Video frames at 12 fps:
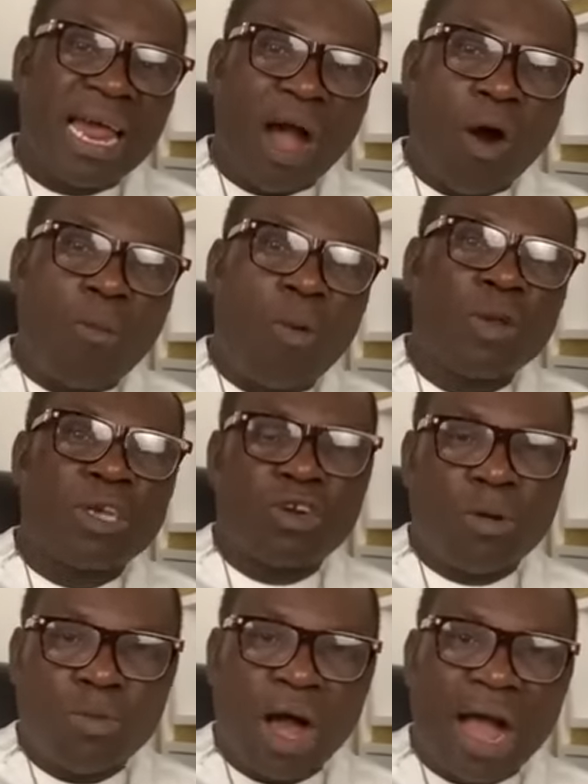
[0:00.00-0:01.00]
now on one
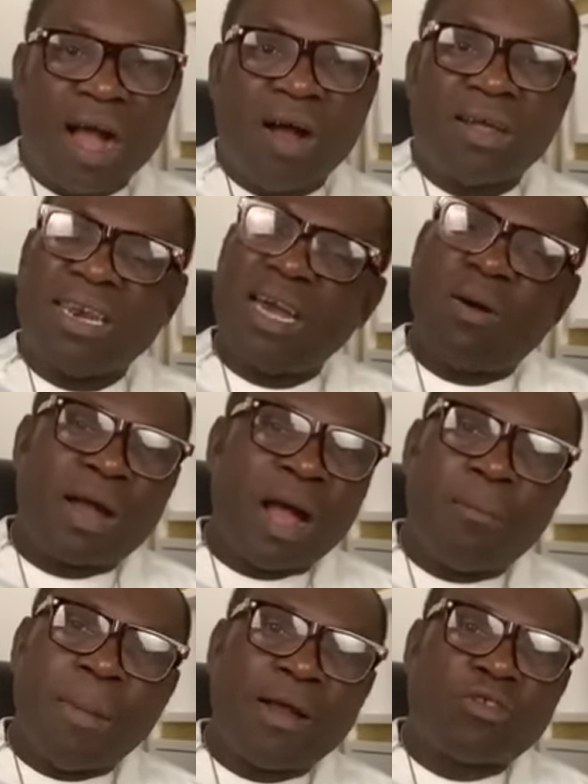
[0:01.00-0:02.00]
children. They will
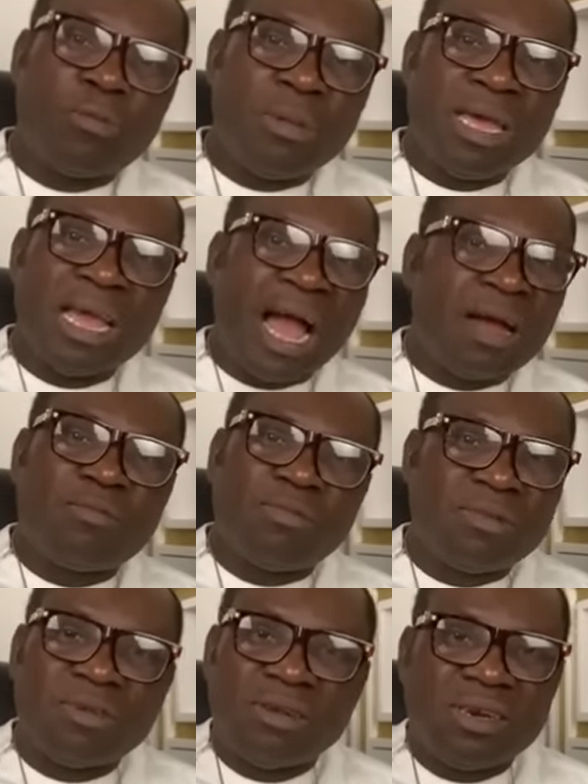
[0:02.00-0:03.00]
come back to me
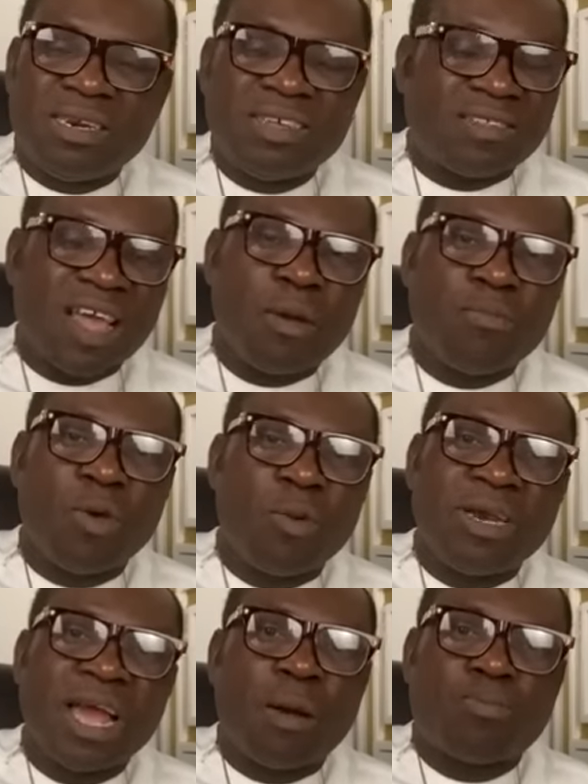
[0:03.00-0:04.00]
and disturb me
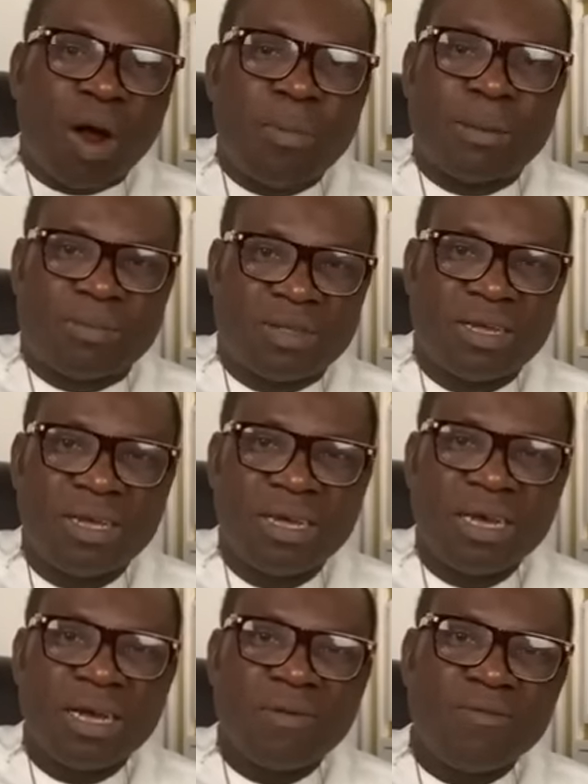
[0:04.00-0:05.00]
with their problems.
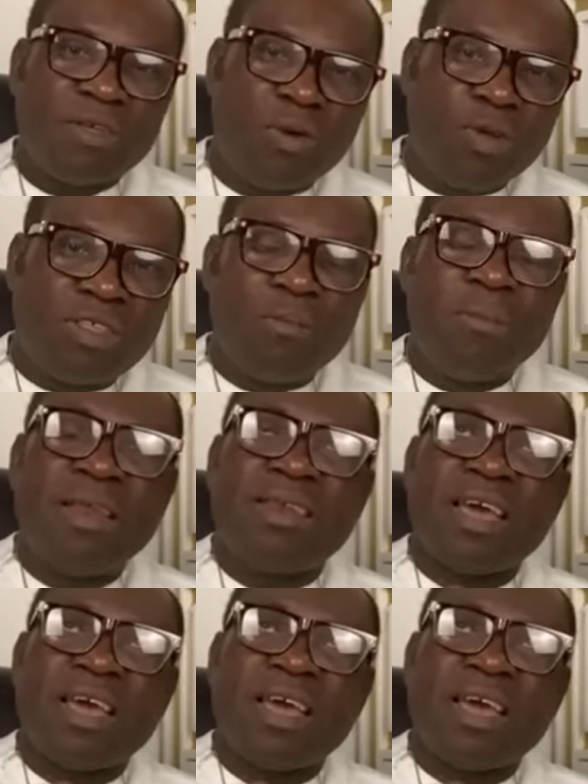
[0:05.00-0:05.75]
The whole team